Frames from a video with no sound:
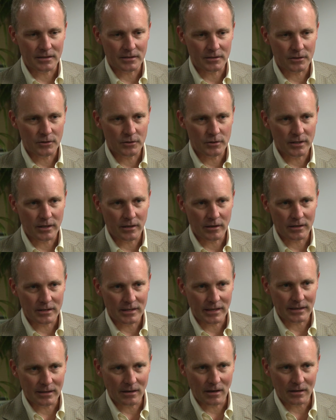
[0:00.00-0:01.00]
using our
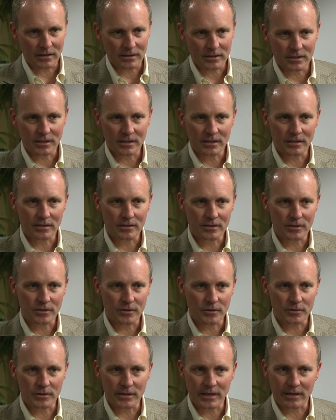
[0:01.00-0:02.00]
technology
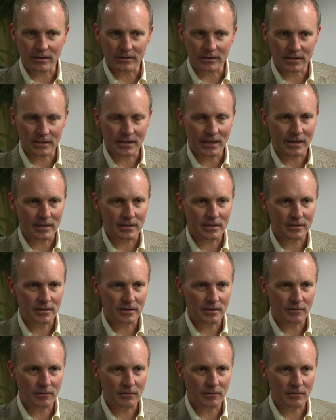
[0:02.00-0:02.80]
to now detect